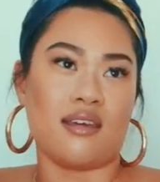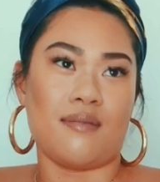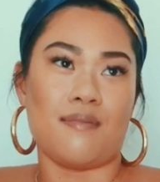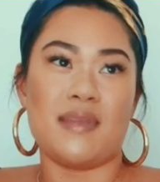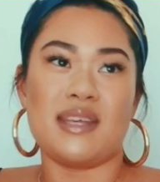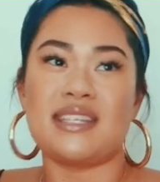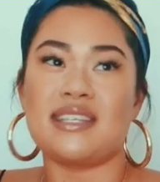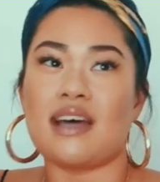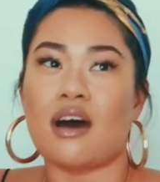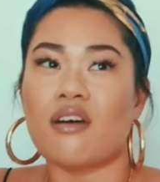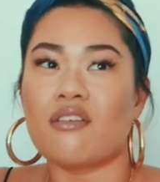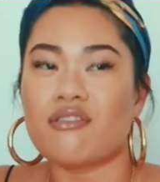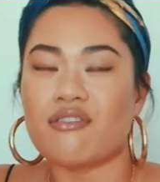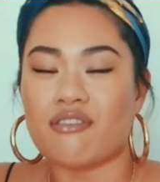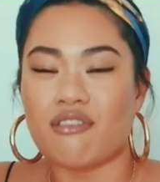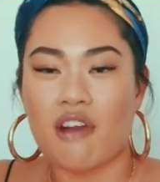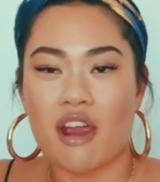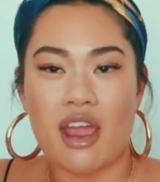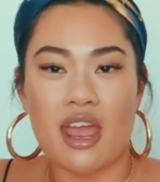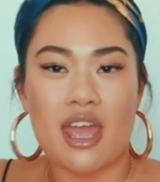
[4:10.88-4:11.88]
Miss
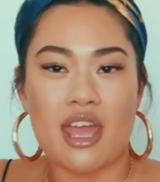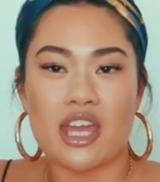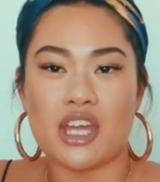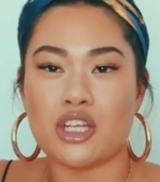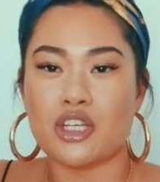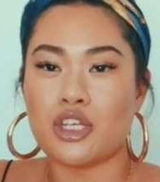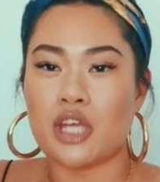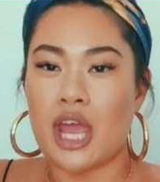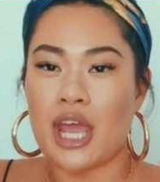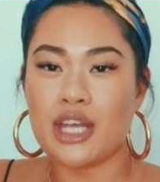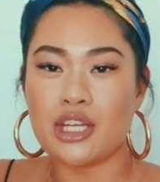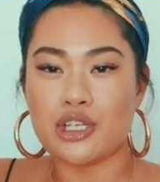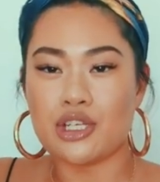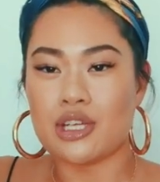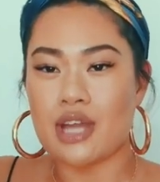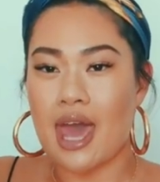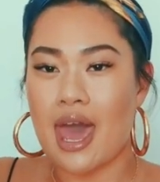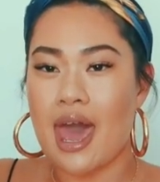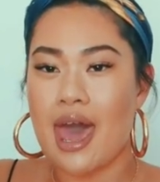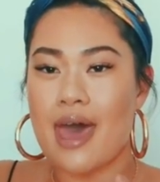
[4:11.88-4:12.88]
Selfridge,
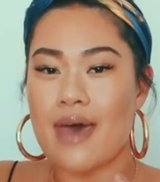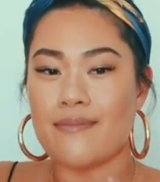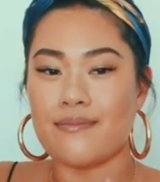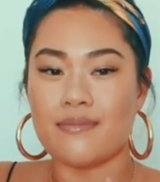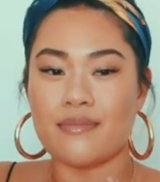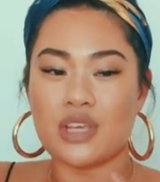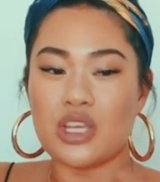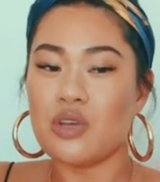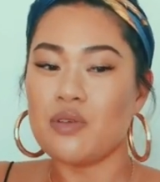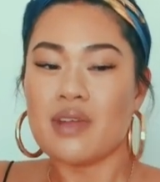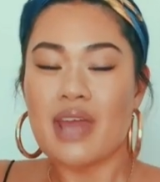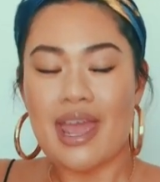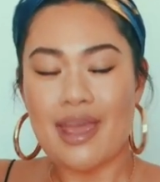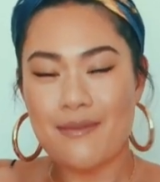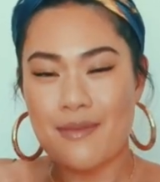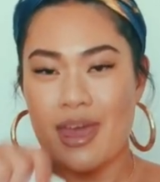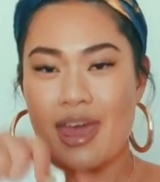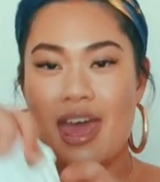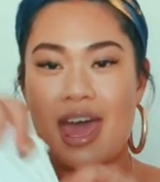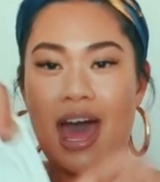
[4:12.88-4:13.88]
H&M, you
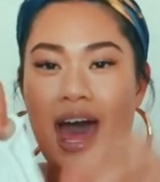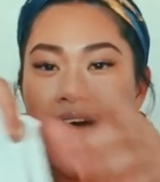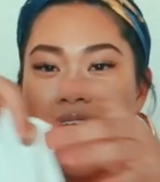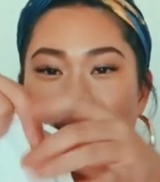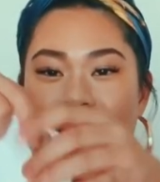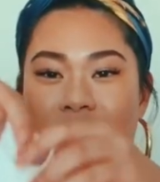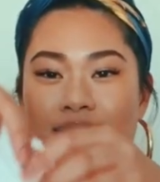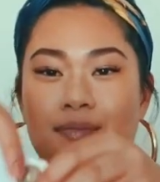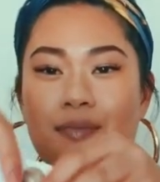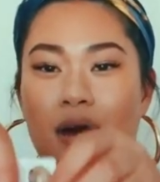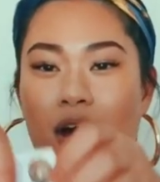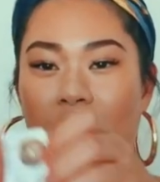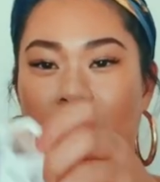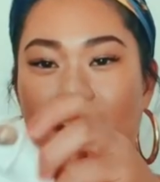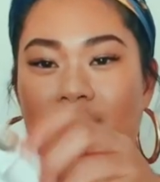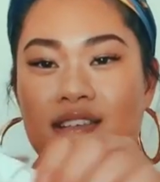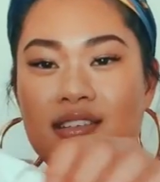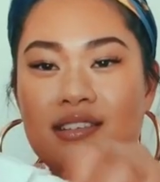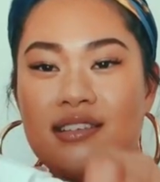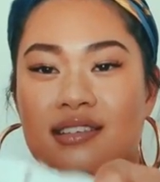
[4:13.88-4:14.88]
name it, has the
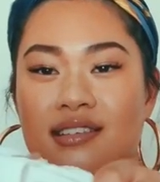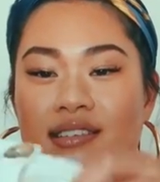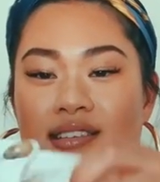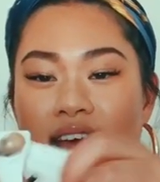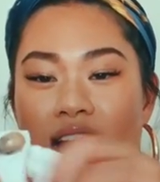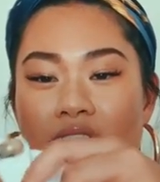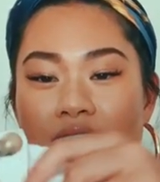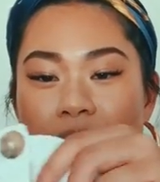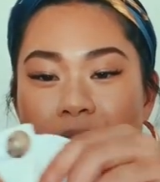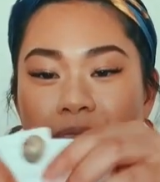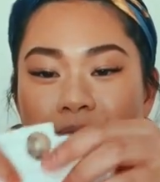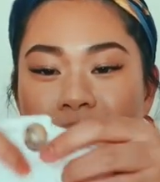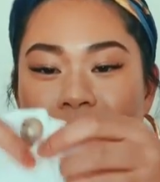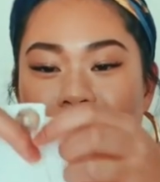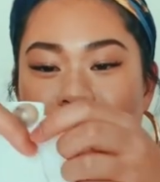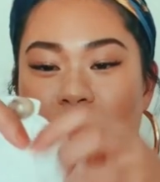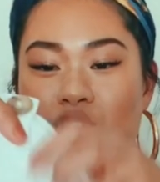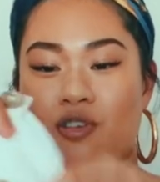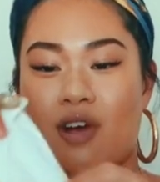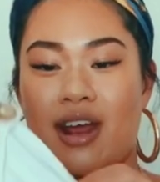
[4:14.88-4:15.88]
button
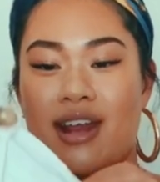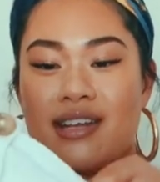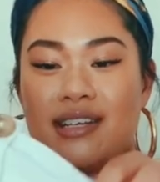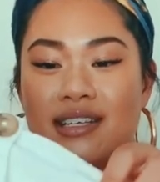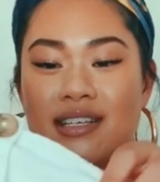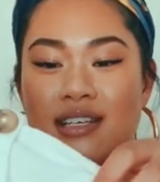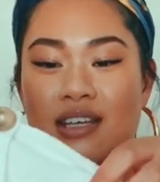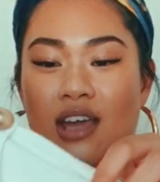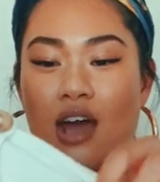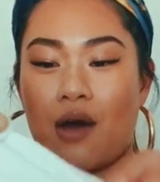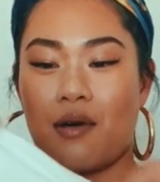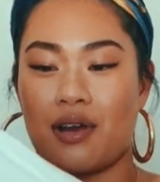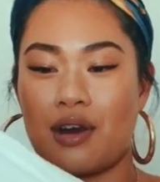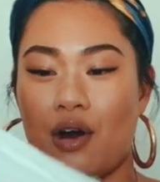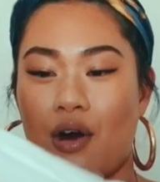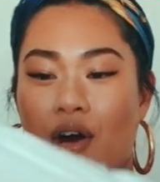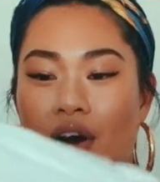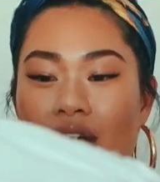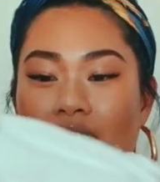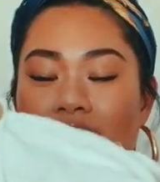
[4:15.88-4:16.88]
um, trend going
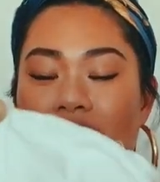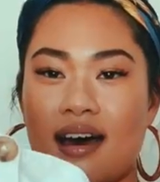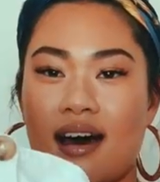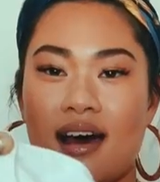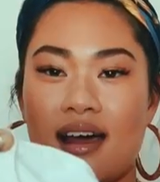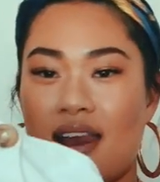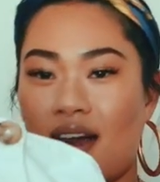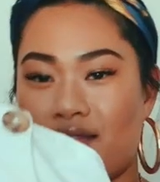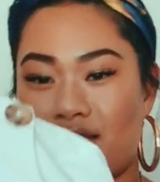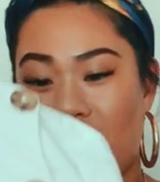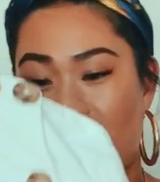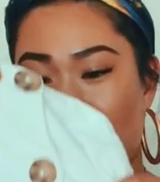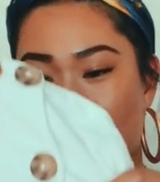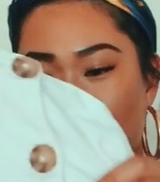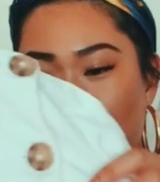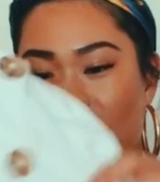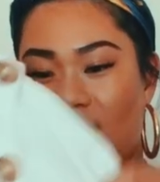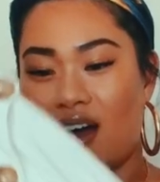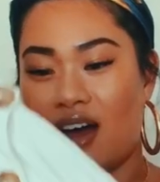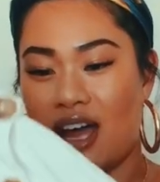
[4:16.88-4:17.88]
on. I love
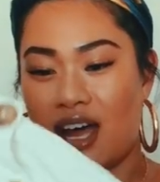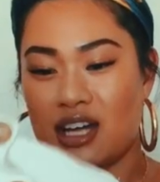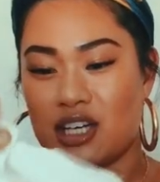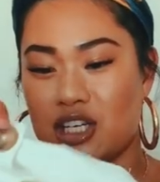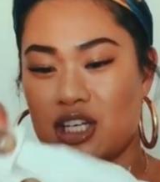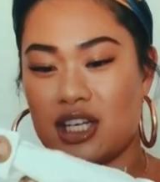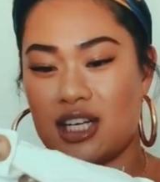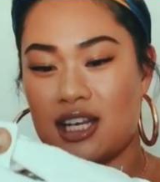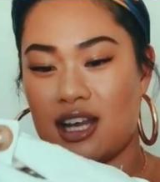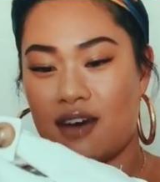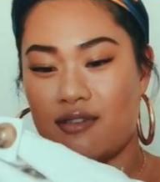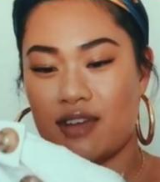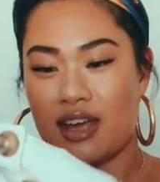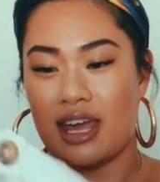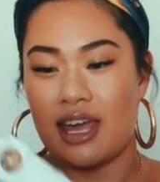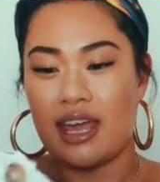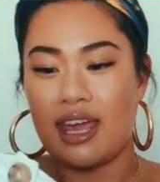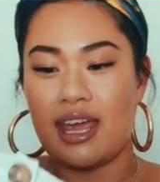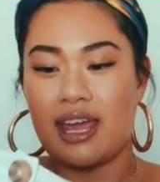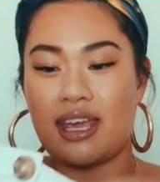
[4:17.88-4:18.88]
it. I actually love
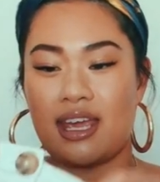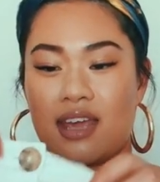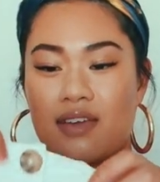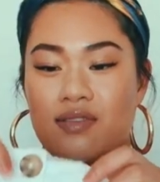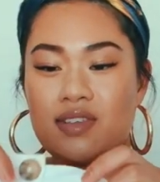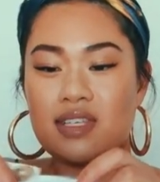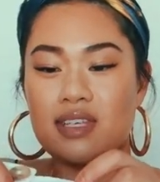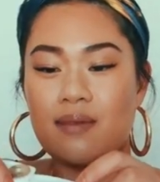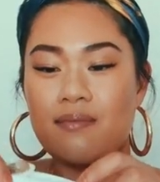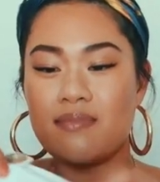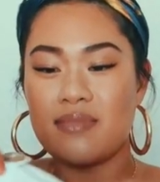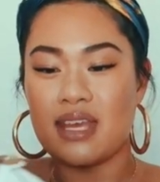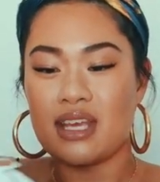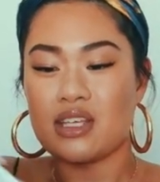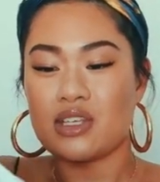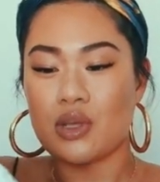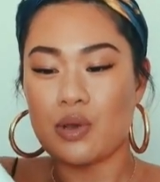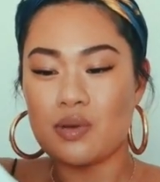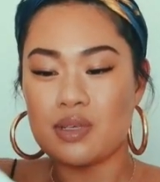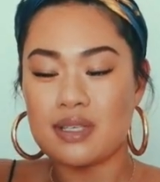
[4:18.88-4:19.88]
it. It gives
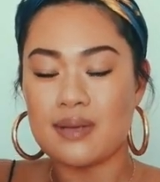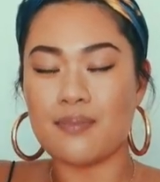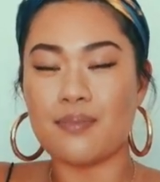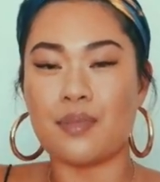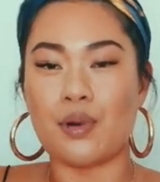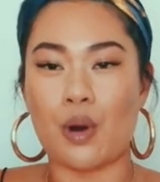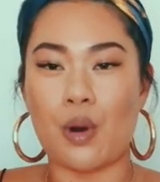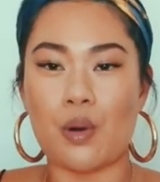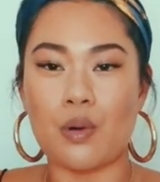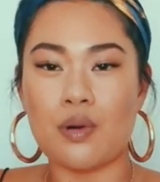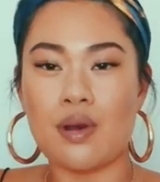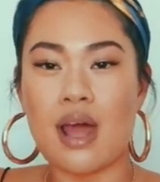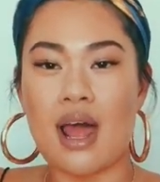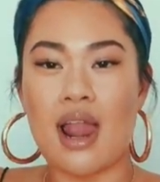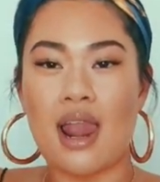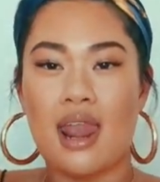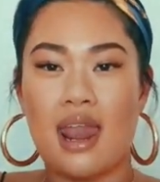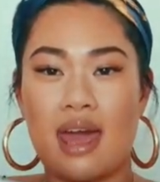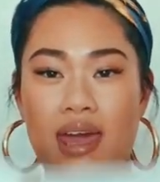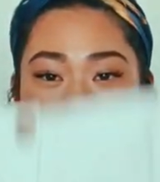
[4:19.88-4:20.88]
something so simple
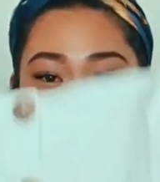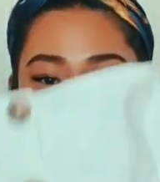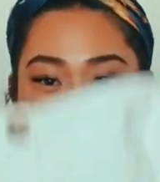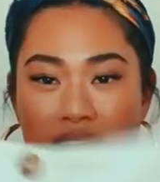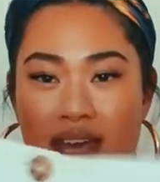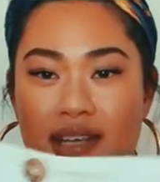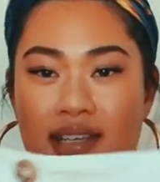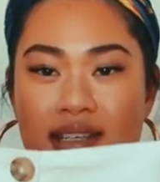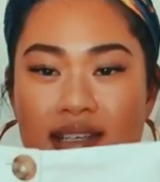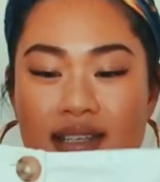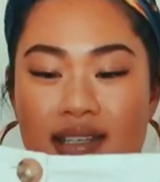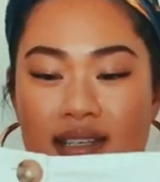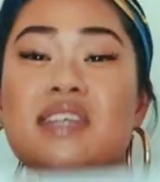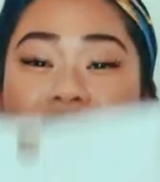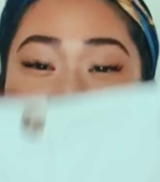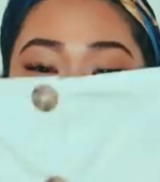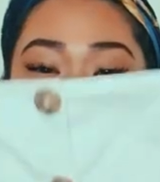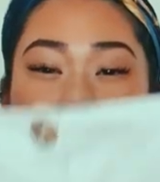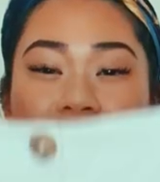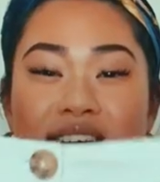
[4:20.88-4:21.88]
like this
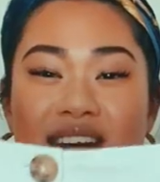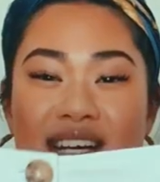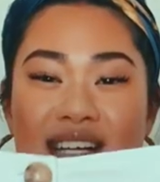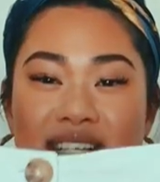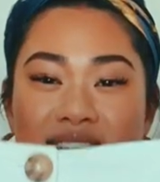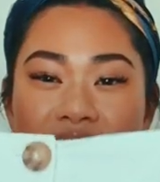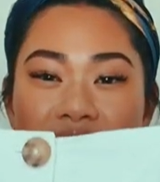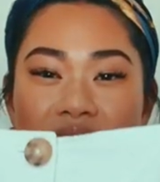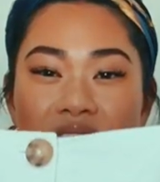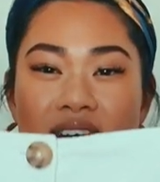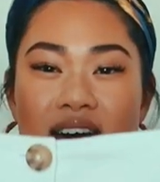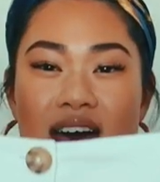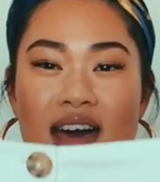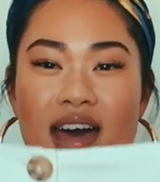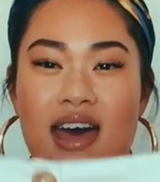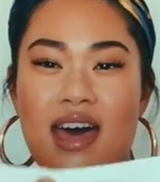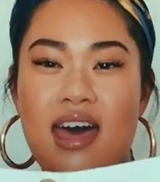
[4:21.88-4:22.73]
character.